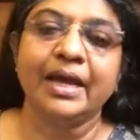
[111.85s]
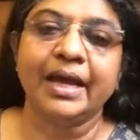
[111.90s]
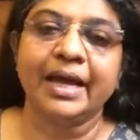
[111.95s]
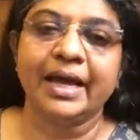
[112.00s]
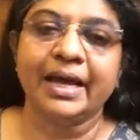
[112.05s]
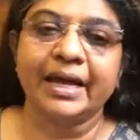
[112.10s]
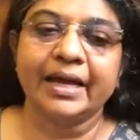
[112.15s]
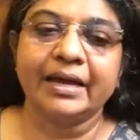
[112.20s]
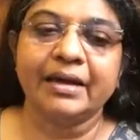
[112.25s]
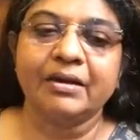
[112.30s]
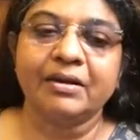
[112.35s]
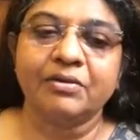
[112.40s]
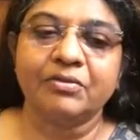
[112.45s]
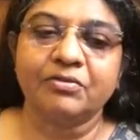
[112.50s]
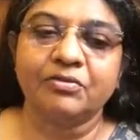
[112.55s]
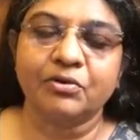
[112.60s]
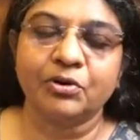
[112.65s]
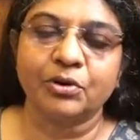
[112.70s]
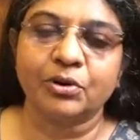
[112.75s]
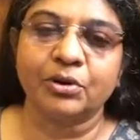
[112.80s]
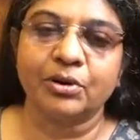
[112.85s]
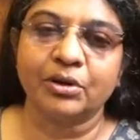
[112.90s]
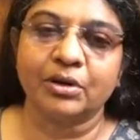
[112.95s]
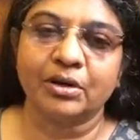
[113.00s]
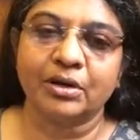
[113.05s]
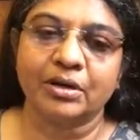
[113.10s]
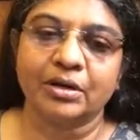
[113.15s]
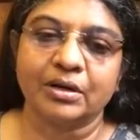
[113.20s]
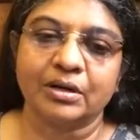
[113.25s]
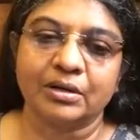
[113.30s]
And for
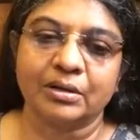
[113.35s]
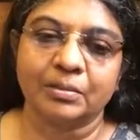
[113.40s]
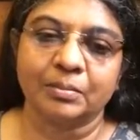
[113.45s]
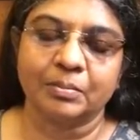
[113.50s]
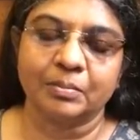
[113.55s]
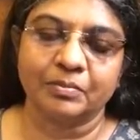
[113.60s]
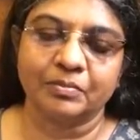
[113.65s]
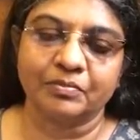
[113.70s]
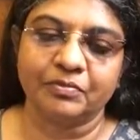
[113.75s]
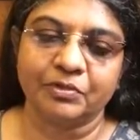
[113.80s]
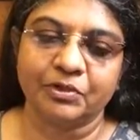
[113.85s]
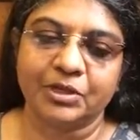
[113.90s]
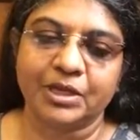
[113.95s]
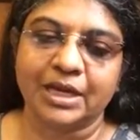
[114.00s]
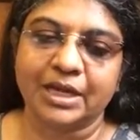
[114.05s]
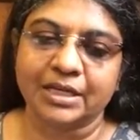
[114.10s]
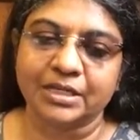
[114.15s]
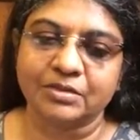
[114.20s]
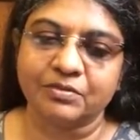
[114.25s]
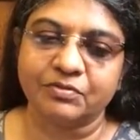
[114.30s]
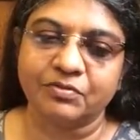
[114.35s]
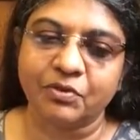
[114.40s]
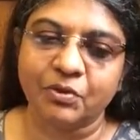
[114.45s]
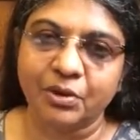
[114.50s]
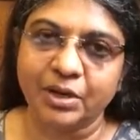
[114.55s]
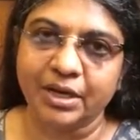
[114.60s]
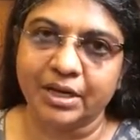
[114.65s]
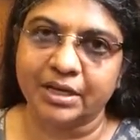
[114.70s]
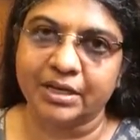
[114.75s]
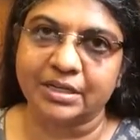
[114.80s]
the last
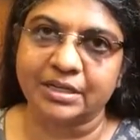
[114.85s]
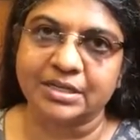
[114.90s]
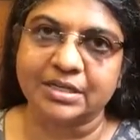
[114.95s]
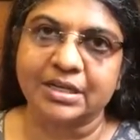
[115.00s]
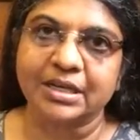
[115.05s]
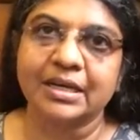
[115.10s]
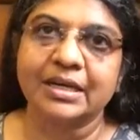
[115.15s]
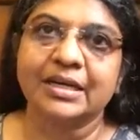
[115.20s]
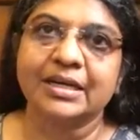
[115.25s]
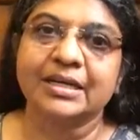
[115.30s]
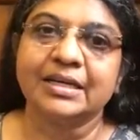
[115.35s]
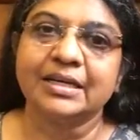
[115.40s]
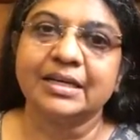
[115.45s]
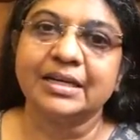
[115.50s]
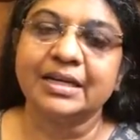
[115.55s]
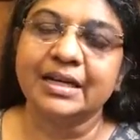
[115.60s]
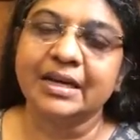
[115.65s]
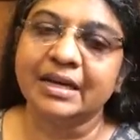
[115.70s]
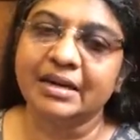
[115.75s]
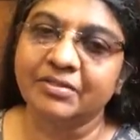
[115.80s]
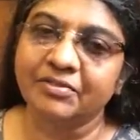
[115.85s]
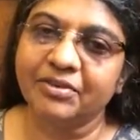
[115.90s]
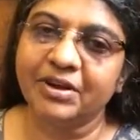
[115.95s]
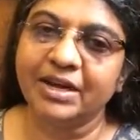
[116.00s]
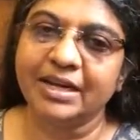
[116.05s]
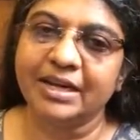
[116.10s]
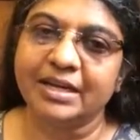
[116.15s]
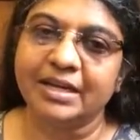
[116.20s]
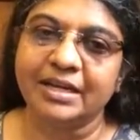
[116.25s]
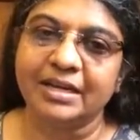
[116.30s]
4 years,
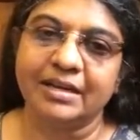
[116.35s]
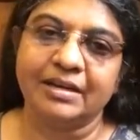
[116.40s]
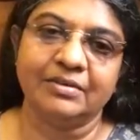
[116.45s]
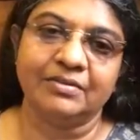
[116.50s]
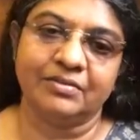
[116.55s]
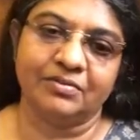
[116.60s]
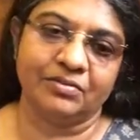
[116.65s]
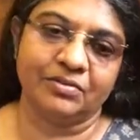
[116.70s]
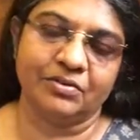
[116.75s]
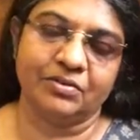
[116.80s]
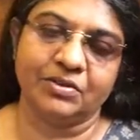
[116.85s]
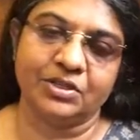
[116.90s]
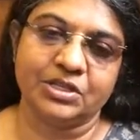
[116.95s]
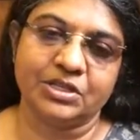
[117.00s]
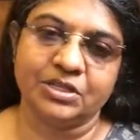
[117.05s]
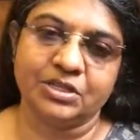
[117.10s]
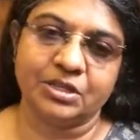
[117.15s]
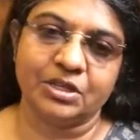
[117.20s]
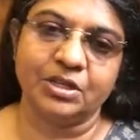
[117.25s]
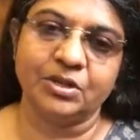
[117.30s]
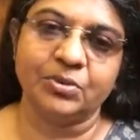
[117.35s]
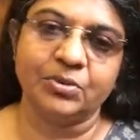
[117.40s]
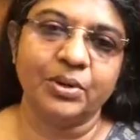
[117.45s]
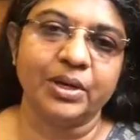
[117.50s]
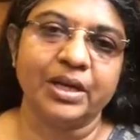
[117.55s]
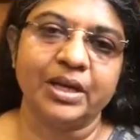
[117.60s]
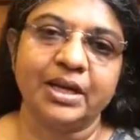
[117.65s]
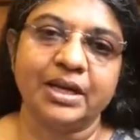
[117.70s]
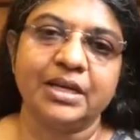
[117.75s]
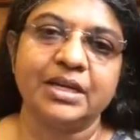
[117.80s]
DFID, which is the
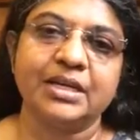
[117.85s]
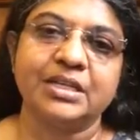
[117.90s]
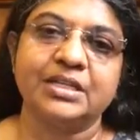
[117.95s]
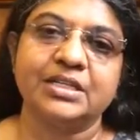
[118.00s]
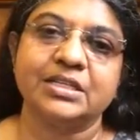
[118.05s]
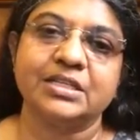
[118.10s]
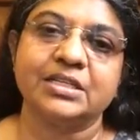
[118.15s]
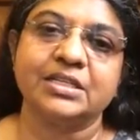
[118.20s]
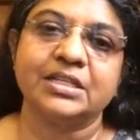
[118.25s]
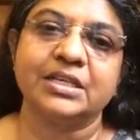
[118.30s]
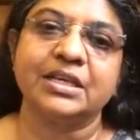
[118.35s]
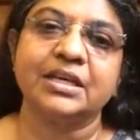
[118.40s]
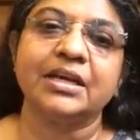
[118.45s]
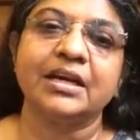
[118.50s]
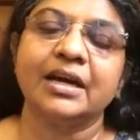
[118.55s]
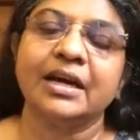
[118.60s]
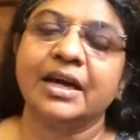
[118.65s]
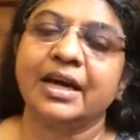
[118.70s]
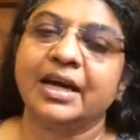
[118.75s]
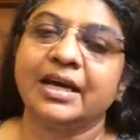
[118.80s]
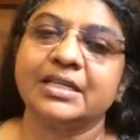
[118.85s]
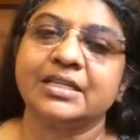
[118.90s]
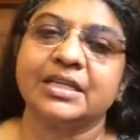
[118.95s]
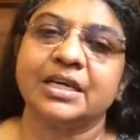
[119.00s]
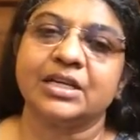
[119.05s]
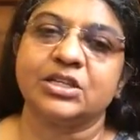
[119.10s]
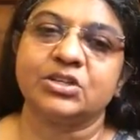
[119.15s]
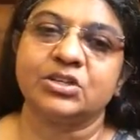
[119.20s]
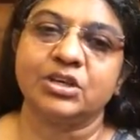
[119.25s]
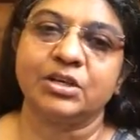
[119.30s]
UK aid agency, has
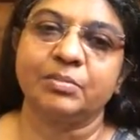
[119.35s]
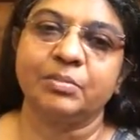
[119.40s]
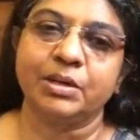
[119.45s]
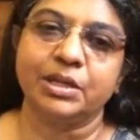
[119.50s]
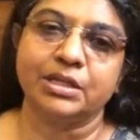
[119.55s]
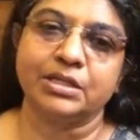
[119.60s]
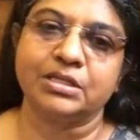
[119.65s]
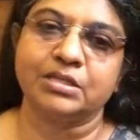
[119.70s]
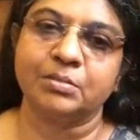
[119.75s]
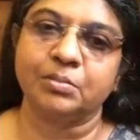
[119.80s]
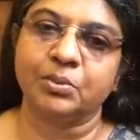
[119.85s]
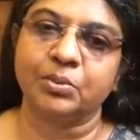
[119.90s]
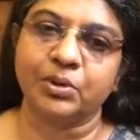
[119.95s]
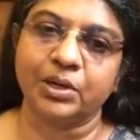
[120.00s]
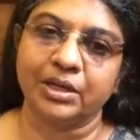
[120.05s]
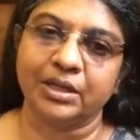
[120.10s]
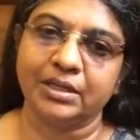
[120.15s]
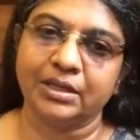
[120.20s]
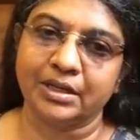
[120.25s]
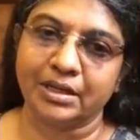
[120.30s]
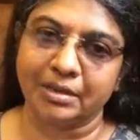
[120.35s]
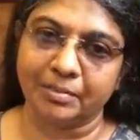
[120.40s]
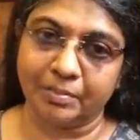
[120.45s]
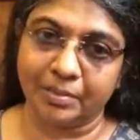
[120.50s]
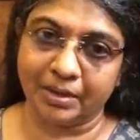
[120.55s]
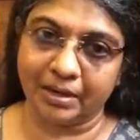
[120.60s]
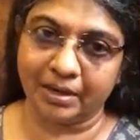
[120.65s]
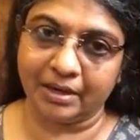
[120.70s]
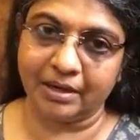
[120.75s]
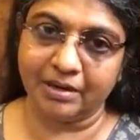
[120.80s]
actually been supporting the
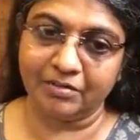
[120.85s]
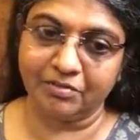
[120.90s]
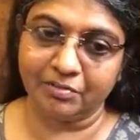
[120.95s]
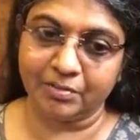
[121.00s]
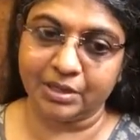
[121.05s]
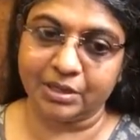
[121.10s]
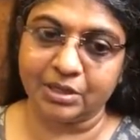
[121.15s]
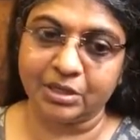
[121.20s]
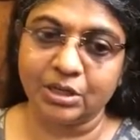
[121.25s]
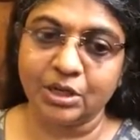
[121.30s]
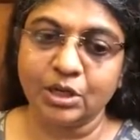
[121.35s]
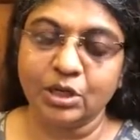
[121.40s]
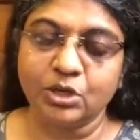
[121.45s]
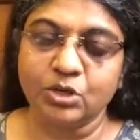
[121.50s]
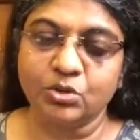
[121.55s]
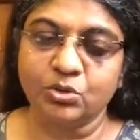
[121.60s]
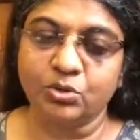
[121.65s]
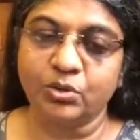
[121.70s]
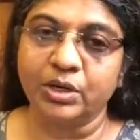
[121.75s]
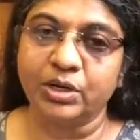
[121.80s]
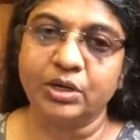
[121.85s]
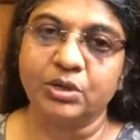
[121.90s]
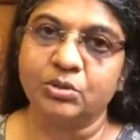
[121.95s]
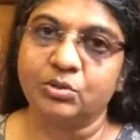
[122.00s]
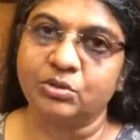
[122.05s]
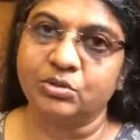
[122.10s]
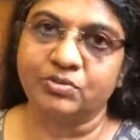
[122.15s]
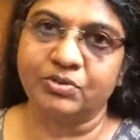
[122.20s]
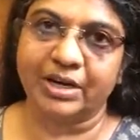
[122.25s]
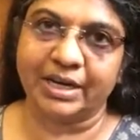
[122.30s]
Nepal government to
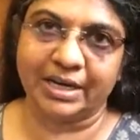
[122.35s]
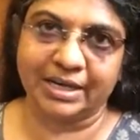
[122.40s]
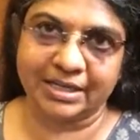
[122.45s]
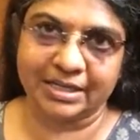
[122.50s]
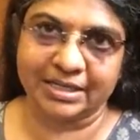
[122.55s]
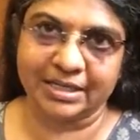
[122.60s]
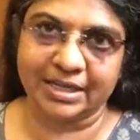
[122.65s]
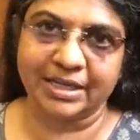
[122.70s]
reduce violence